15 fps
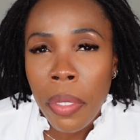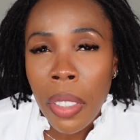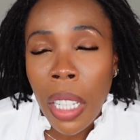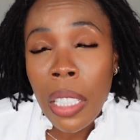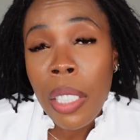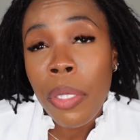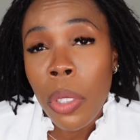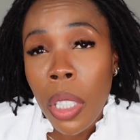
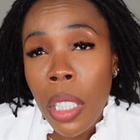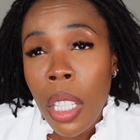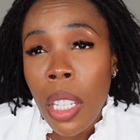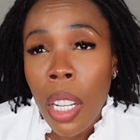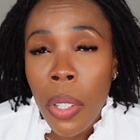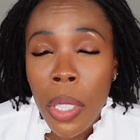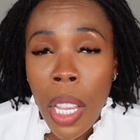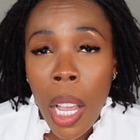And if nothing
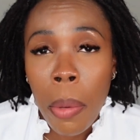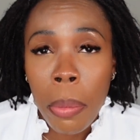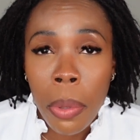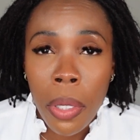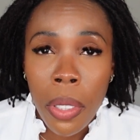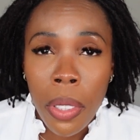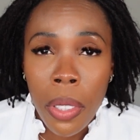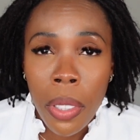else
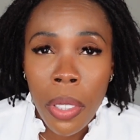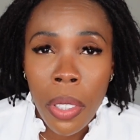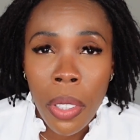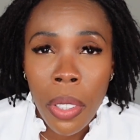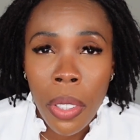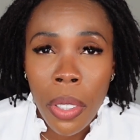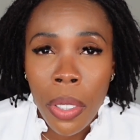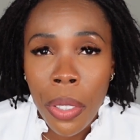
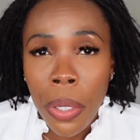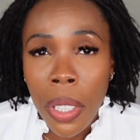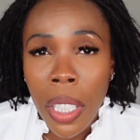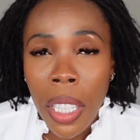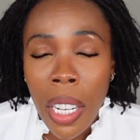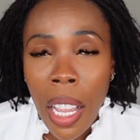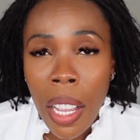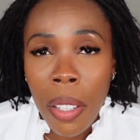happens, you
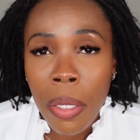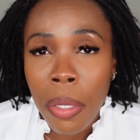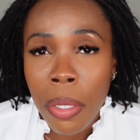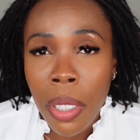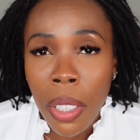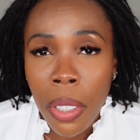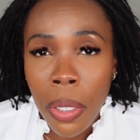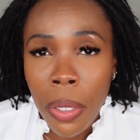can have,
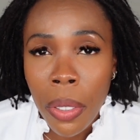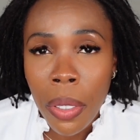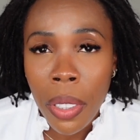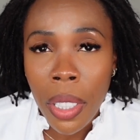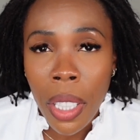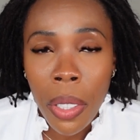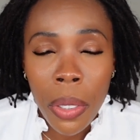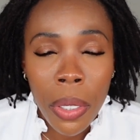
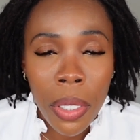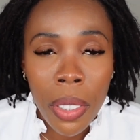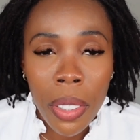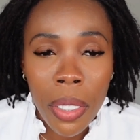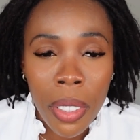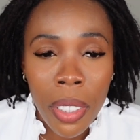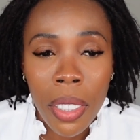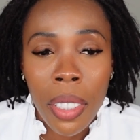
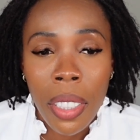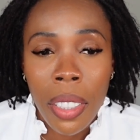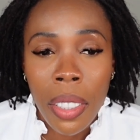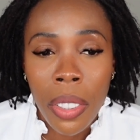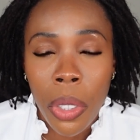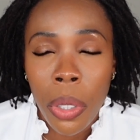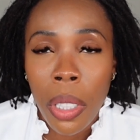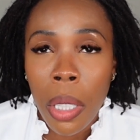girls
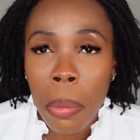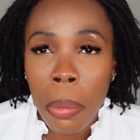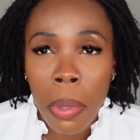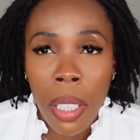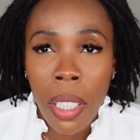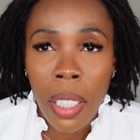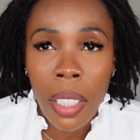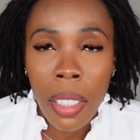trip
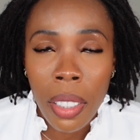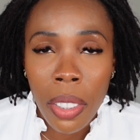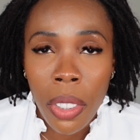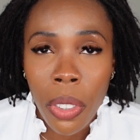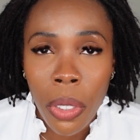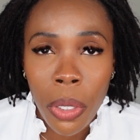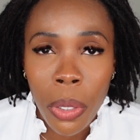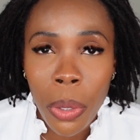
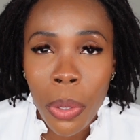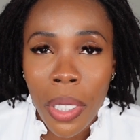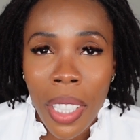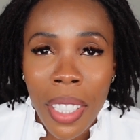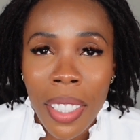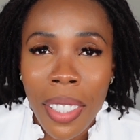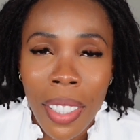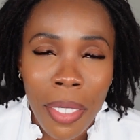and, do
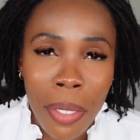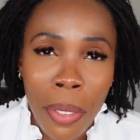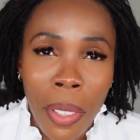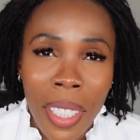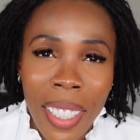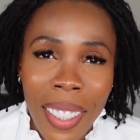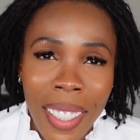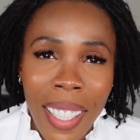things,
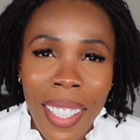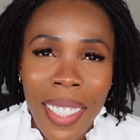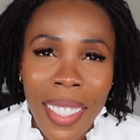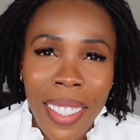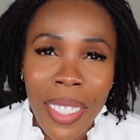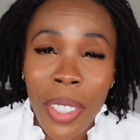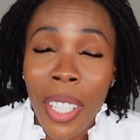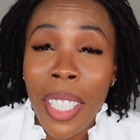fun
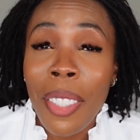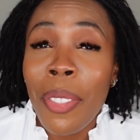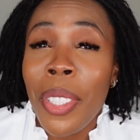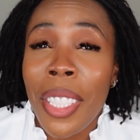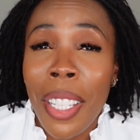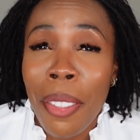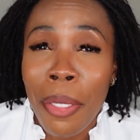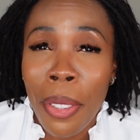things. You can even
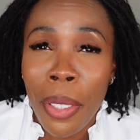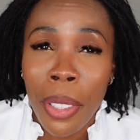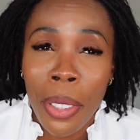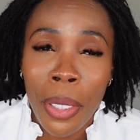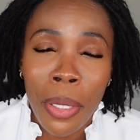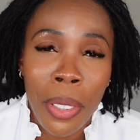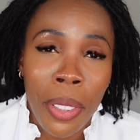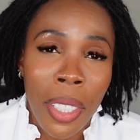save for your
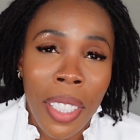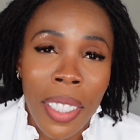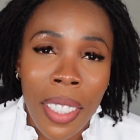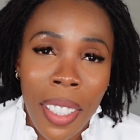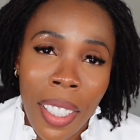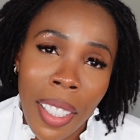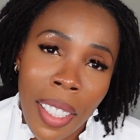children.